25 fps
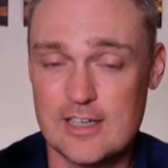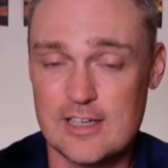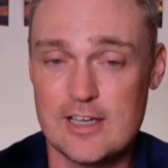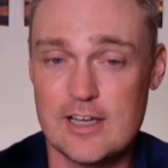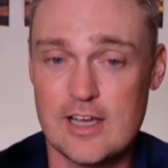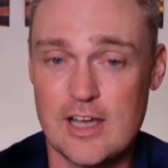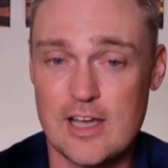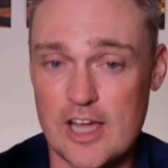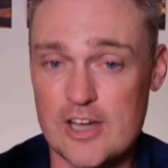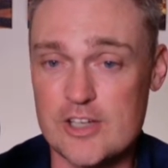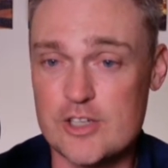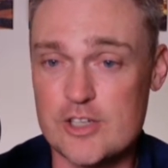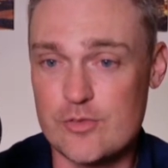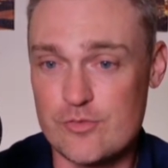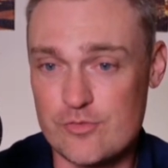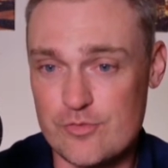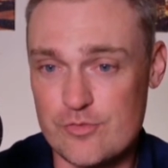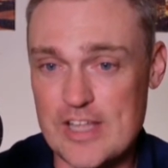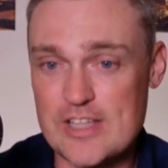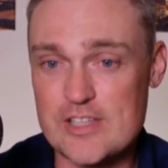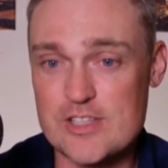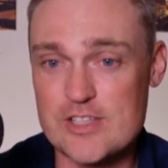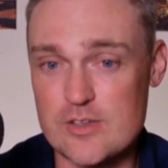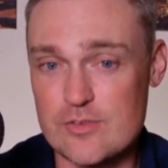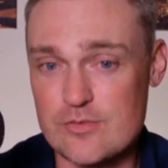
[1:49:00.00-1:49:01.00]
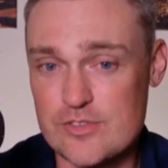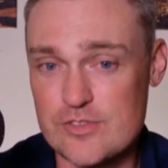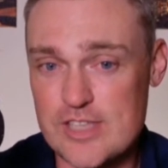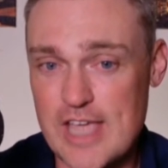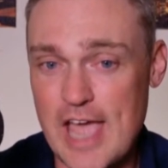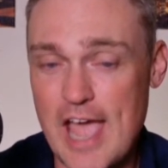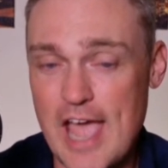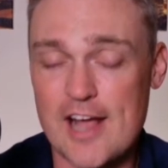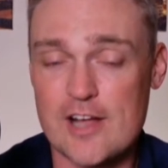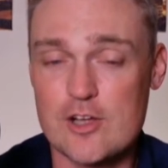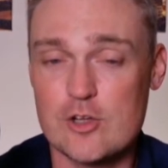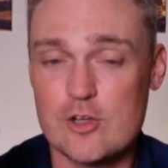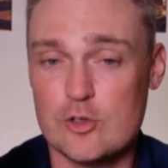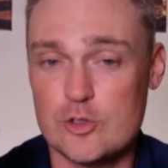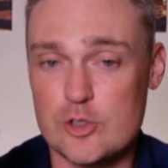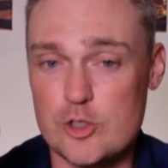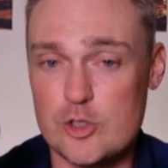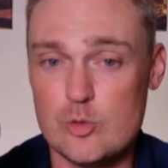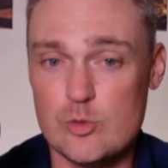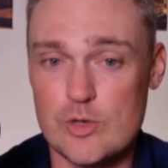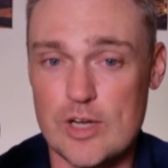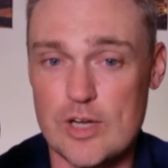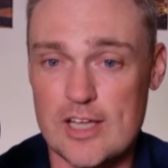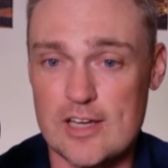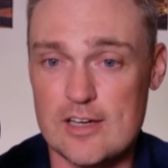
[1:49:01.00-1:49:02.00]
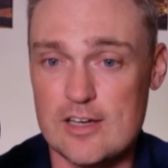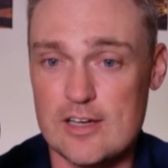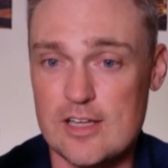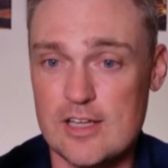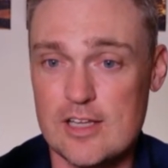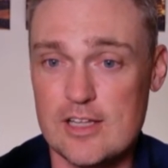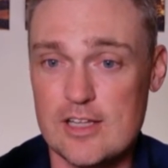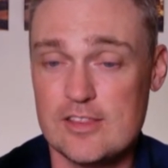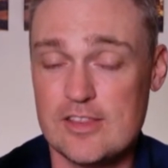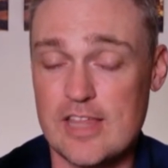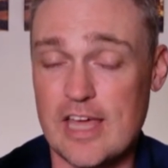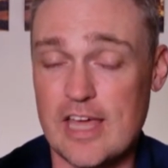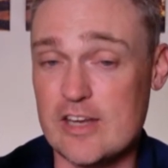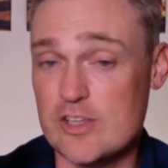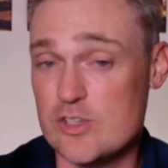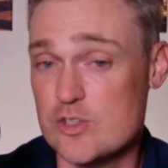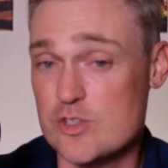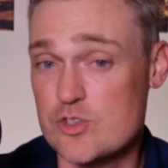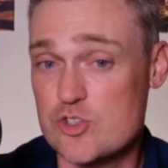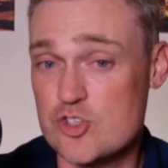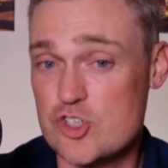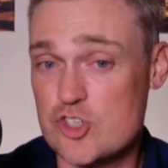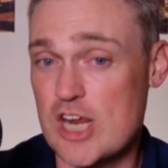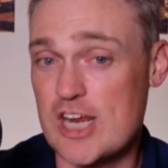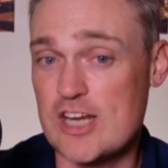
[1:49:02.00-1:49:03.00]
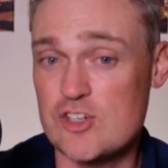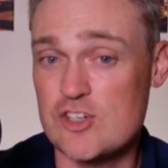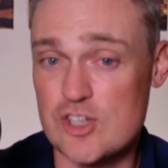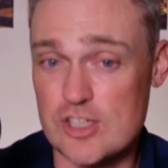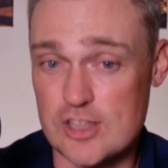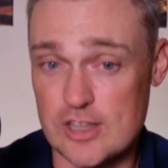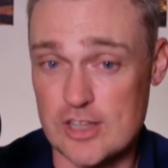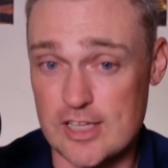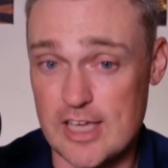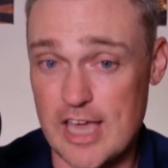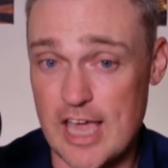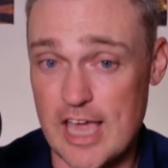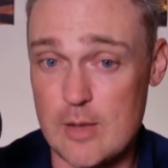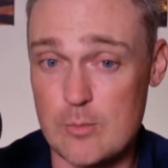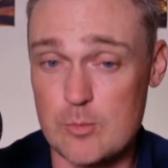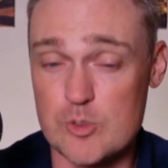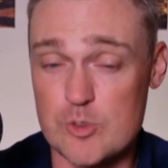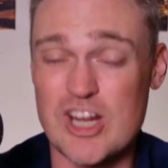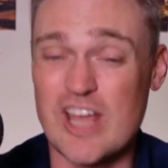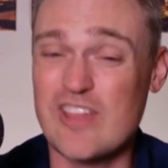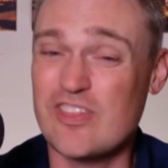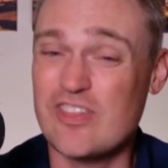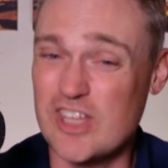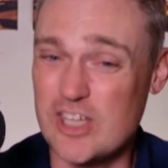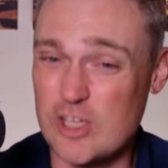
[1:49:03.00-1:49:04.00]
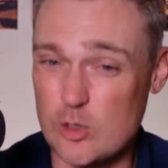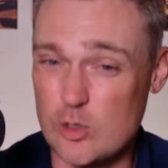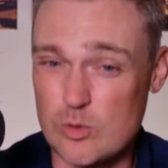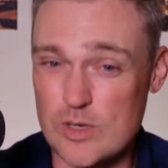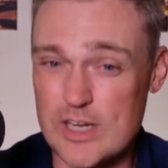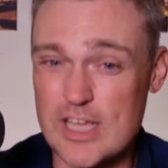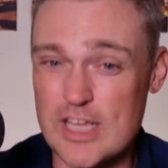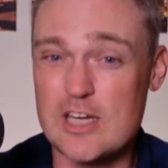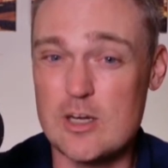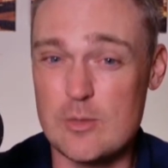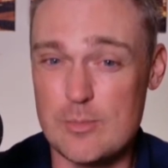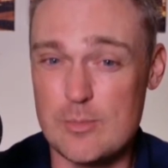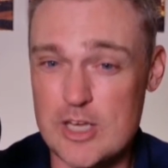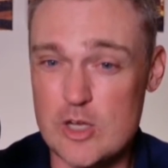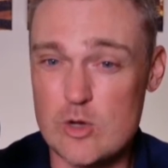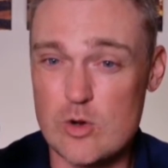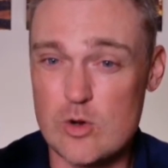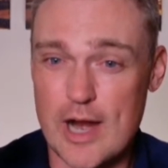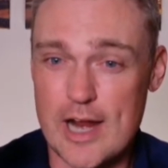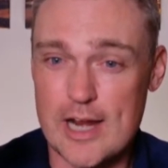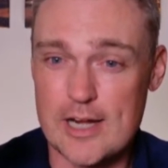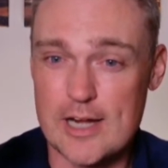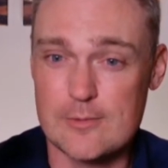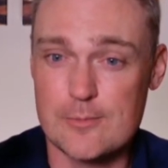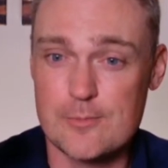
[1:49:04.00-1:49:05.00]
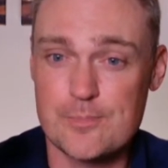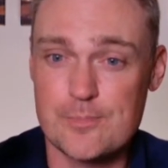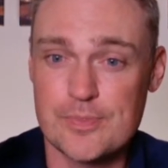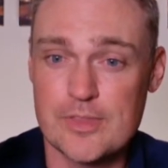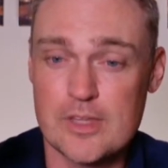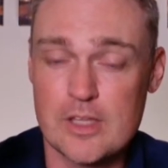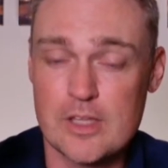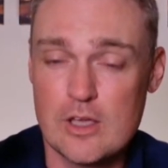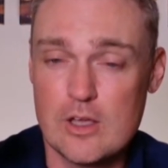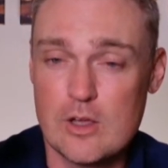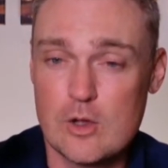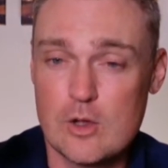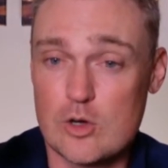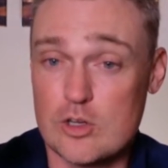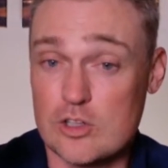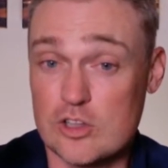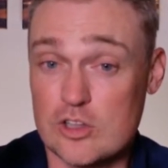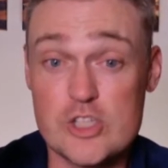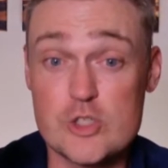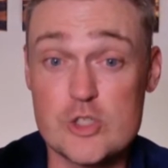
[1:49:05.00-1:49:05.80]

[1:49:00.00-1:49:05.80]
a defensive tackle unit that is changing the game, which I think you need to be great, or at least